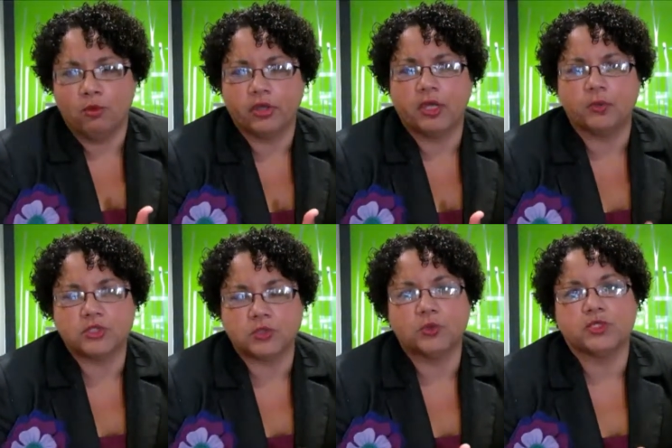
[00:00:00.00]
working with
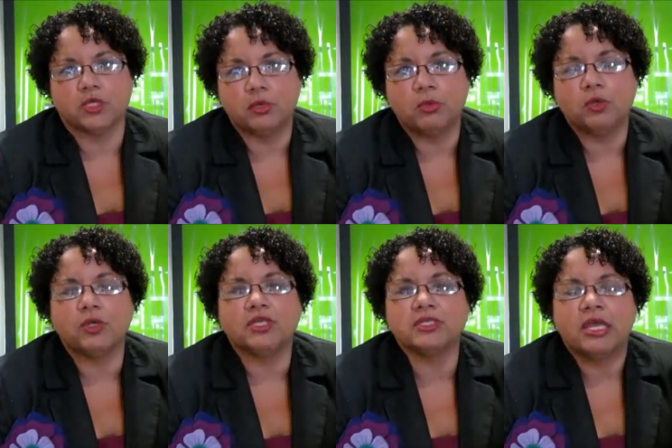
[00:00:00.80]
schools and
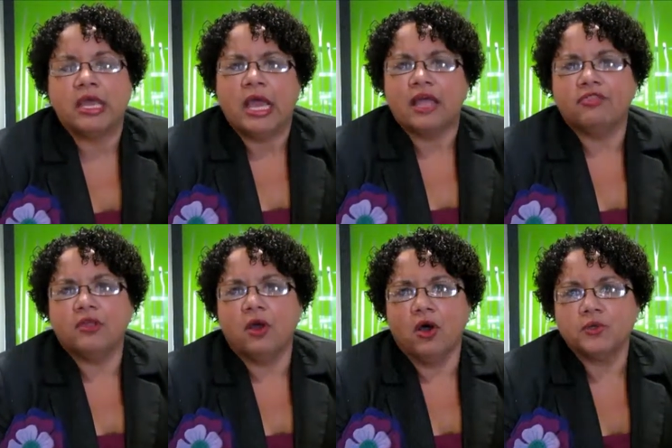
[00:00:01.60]
communities. I
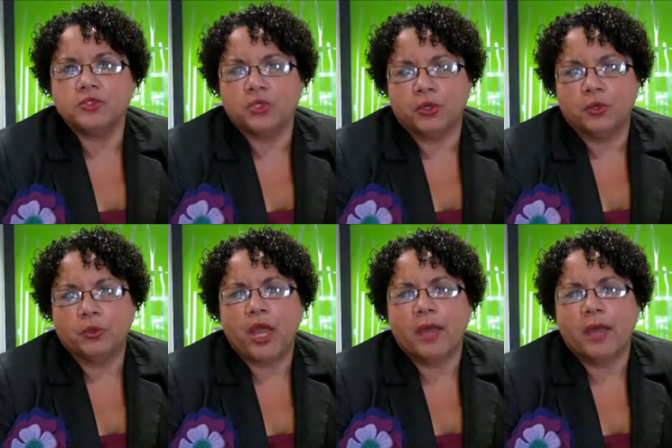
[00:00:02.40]
think also